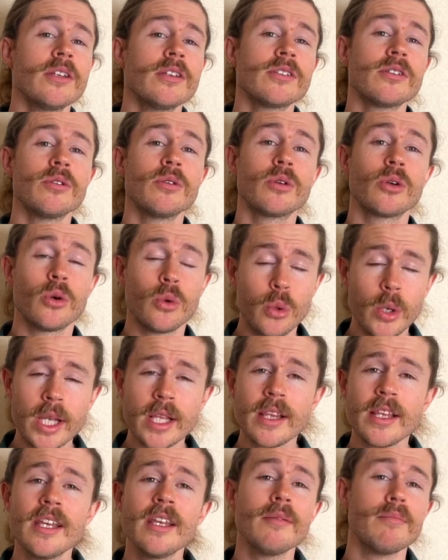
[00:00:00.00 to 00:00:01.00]
to
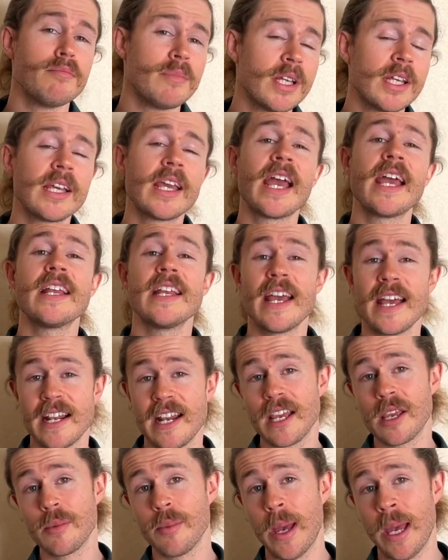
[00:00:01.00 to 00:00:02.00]
quickly mitigate
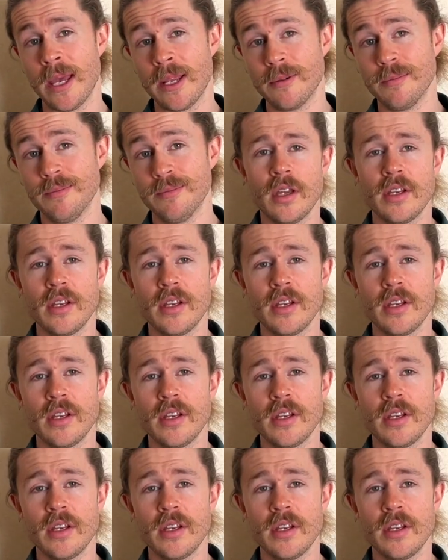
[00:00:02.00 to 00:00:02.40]
headache pain.